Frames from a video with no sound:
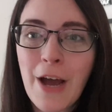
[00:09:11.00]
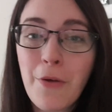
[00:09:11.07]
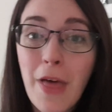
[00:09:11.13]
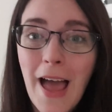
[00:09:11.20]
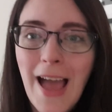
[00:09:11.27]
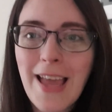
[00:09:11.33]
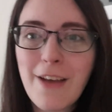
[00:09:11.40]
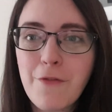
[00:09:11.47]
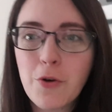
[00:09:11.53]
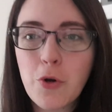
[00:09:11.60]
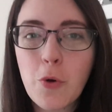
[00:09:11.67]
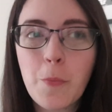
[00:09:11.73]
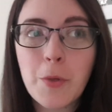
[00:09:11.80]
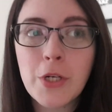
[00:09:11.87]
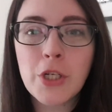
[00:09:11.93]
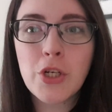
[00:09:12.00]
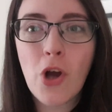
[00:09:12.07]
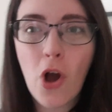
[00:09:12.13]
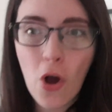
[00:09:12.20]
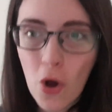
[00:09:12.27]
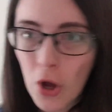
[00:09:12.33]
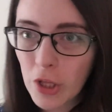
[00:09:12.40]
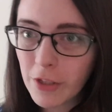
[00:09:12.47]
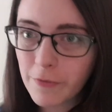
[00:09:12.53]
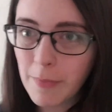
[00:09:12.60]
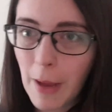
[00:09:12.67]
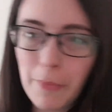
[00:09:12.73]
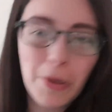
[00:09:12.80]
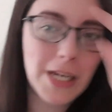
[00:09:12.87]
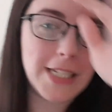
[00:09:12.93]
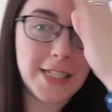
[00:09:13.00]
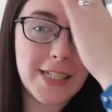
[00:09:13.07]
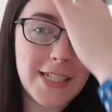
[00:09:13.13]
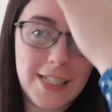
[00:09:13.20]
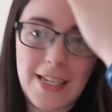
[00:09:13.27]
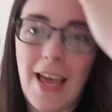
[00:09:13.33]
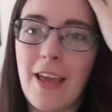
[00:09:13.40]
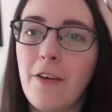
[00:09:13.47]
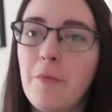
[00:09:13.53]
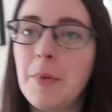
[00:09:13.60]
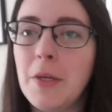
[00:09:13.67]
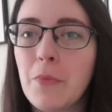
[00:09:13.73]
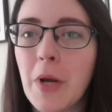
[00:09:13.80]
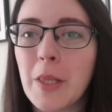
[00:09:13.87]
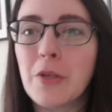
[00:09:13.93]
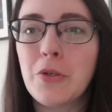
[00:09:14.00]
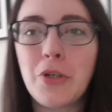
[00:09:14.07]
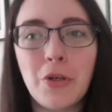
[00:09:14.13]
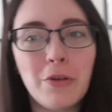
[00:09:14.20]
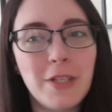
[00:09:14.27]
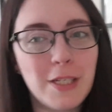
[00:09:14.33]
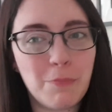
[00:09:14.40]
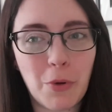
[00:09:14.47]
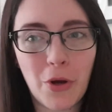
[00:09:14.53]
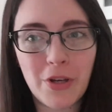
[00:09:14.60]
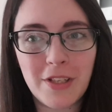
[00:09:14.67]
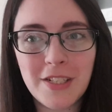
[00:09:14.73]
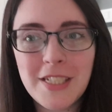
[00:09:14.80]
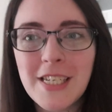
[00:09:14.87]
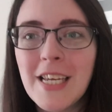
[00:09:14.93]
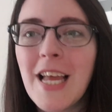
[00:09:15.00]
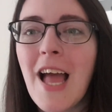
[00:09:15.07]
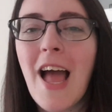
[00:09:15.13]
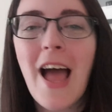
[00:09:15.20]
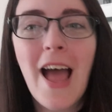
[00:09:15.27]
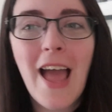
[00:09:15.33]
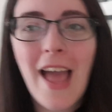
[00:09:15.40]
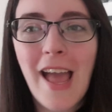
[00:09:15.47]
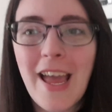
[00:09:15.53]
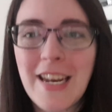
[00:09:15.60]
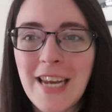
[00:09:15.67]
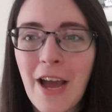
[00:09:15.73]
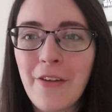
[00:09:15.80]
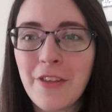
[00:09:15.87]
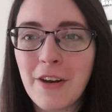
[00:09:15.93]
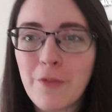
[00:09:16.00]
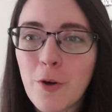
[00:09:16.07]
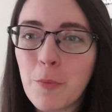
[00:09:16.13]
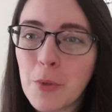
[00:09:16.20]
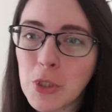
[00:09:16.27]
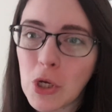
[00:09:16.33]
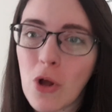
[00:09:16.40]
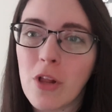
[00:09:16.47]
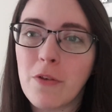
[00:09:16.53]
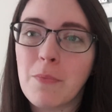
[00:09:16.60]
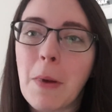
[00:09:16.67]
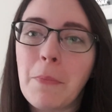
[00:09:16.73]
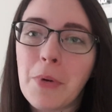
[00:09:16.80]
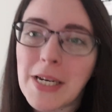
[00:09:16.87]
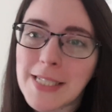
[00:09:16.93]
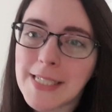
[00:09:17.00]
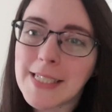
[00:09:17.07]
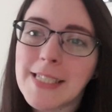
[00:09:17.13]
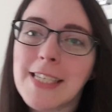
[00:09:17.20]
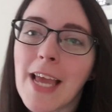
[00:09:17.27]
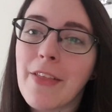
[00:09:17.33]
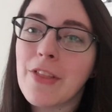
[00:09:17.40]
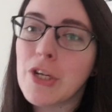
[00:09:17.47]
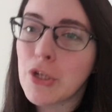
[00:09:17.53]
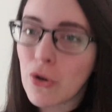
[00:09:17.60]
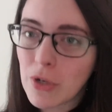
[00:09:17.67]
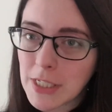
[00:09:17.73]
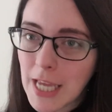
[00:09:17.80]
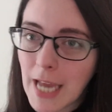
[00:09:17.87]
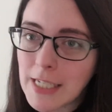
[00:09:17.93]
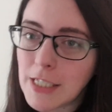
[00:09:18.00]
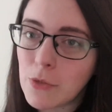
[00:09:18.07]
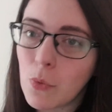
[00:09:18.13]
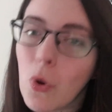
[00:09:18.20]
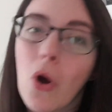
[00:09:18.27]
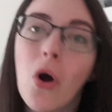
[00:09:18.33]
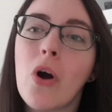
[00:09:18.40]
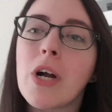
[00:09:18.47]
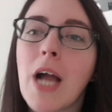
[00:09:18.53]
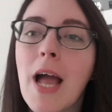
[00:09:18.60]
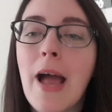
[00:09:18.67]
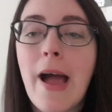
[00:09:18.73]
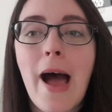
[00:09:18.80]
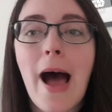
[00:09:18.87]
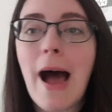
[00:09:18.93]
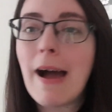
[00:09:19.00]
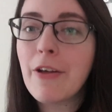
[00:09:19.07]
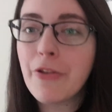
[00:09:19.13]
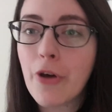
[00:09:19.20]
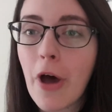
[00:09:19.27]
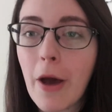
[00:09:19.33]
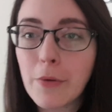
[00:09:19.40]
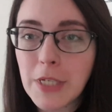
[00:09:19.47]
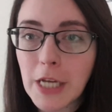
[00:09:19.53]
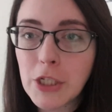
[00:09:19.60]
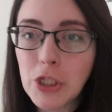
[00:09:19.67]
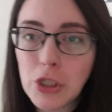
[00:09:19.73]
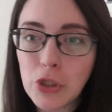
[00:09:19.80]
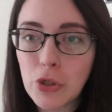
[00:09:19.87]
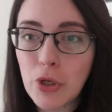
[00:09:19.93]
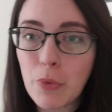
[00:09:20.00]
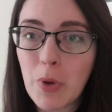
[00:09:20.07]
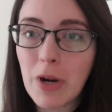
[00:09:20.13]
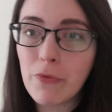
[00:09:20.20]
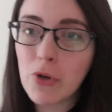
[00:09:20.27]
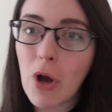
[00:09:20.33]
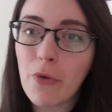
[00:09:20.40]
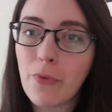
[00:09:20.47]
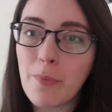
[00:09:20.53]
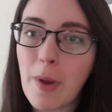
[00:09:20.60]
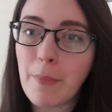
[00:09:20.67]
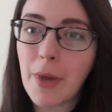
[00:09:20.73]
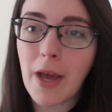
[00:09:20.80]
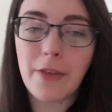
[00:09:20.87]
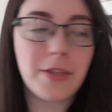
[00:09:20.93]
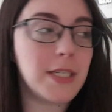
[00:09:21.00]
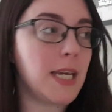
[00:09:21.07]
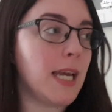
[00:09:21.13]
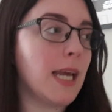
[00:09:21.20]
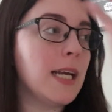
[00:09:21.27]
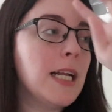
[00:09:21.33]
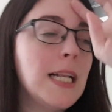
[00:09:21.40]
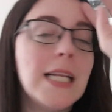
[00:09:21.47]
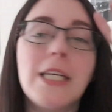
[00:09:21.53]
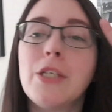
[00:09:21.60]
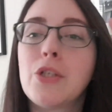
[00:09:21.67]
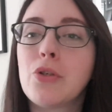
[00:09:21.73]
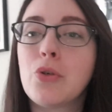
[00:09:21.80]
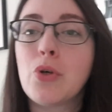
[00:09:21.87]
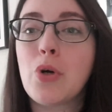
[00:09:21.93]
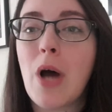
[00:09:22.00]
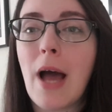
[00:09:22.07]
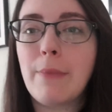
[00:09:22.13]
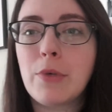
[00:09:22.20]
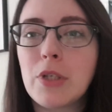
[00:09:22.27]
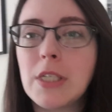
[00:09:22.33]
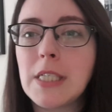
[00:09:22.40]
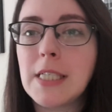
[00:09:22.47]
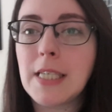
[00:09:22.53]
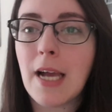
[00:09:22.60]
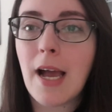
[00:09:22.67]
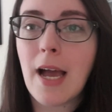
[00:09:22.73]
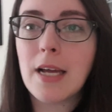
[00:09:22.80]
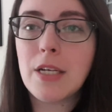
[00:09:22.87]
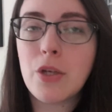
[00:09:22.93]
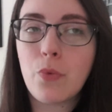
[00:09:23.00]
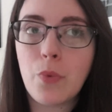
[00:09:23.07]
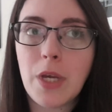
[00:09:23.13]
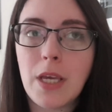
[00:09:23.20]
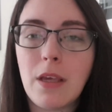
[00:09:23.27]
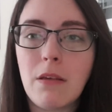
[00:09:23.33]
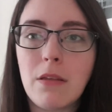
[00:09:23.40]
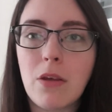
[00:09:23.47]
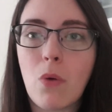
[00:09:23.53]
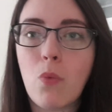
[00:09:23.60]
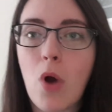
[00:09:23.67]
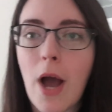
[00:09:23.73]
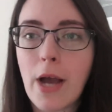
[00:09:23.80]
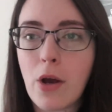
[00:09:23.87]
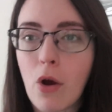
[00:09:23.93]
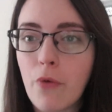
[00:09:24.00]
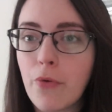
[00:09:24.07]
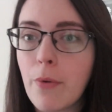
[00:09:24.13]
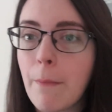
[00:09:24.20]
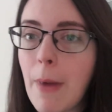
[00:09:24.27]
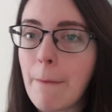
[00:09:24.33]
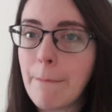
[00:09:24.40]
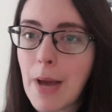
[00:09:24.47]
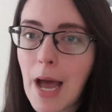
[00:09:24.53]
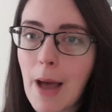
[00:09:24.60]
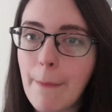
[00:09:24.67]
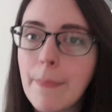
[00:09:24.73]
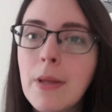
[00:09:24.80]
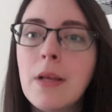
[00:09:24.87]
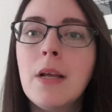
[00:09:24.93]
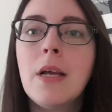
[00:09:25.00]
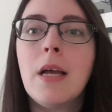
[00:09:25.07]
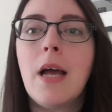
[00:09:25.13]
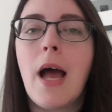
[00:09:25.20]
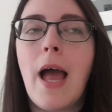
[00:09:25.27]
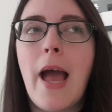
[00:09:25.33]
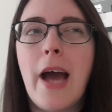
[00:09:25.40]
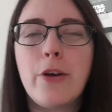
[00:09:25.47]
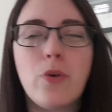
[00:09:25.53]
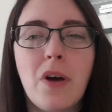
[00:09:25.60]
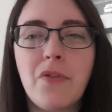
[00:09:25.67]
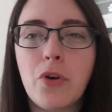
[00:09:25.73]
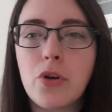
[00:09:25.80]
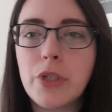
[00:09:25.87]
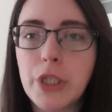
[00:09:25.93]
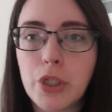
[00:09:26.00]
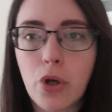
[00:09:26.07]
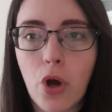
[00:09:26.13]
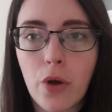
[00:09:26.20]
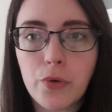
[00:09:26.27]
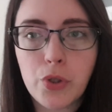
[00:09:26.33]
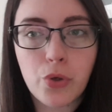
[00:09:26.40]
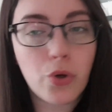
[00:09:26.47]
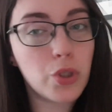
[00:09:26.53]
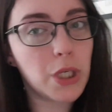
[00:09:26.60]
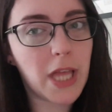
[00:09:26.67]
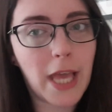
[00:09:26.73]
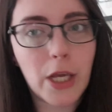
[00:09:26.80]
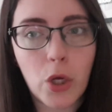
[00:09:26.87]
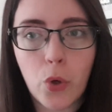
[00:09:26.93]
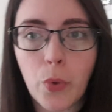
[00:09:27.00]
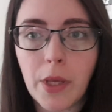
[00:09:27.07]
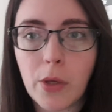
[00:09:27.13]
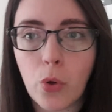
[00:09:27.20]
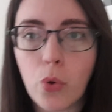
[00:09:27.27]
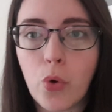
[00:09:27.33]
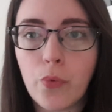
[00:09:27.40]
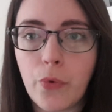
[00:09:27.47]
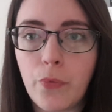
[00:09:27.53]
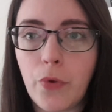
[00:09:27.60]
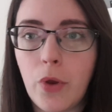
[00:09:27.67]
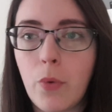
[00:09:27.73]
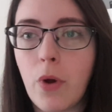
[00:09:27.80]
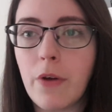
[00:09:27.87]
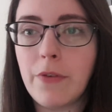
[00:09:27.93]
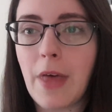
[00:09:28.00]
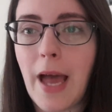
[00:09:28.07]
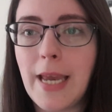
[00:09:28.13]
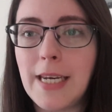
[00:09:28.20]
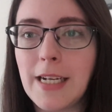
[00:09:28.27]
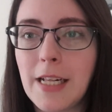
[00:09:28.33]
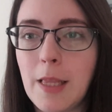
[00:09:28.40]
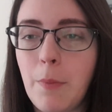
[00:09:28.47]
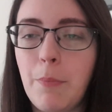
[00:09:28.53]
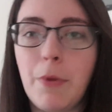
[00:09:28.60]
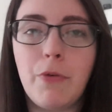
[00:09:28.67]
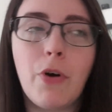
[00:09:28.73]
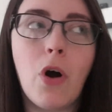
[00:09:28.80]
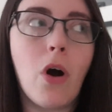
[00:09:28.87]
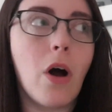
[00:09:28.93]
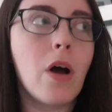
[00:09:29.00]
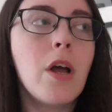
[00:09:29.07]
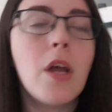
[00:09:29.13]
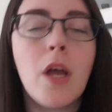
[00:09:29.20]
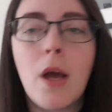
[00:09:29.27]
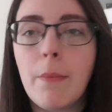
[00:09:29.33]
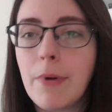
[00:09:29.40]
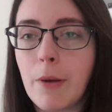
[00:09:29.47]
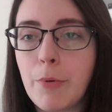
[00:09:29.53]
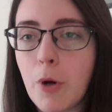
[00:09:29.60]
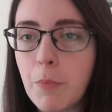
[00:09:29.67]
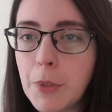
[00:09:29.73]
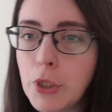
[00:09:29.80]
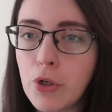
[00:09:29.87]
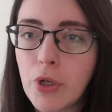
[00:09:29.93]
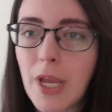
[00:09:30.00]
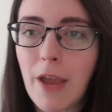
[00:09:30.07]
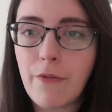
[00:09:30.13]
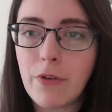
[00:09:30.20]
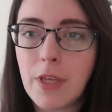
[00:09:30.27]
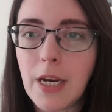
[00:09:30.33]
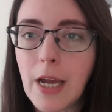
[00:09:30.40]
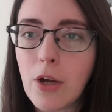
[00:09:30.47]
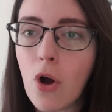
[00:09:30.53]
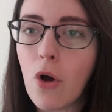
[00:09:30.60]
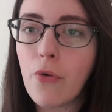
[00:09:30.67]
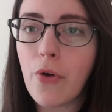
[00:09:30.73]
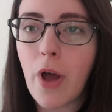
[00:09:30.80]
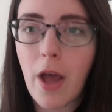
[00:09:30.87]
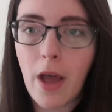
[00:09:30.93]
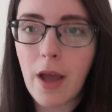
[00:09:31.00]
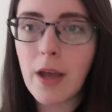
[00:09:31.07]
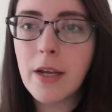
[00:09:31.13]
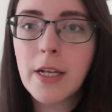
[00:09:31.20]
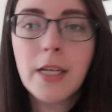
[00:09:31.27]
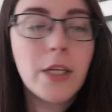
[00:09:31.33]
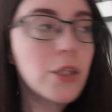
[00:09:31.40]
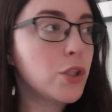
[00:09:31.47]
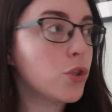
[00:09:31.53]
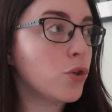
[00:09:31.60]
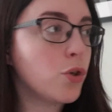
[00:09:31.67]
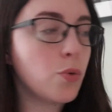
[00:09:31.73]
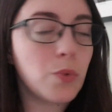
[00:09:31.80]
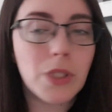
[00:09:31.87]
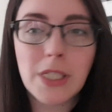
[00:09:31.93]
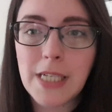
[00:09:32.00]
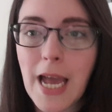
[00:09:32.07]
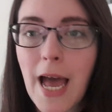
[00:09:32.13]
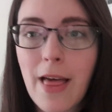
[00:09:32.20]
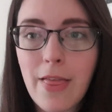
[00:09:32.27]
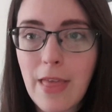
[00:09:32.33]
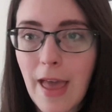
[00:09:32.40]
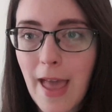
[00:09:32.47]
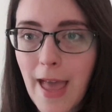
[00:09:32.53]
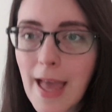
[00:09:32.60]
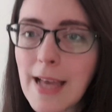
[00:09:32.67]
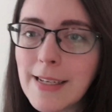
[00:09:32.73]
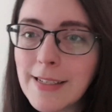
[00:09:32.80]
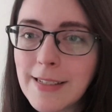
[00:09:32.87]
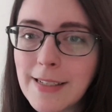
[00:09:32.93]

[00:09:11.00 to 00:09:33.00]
Now that I have opened all of my presents, I have been well and truly spoiled. Uh, now that I've opened all of my presents and the dog's had his walk, I thought I would actually show you what I've got for my birthday. So I'm going to start with what I got from my mum. Uh, I know I've already sort of showed you like a quick overview of that in a clip before, but I'll probably show you everything I got off her. So we'll start there.